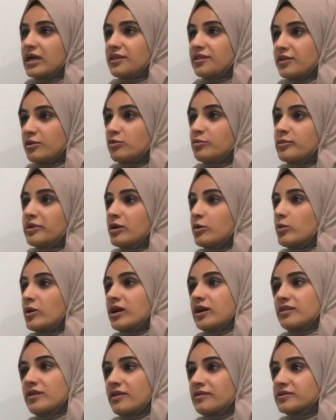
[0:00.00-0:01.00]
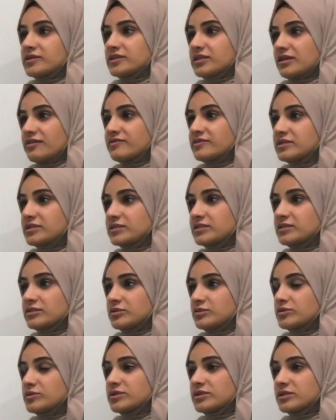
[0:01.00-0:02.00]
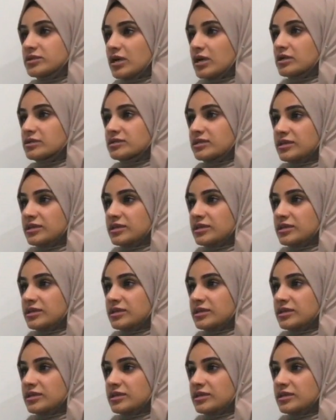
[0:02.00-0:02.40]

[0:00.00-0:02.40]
and they'll be aware that the service is due to start,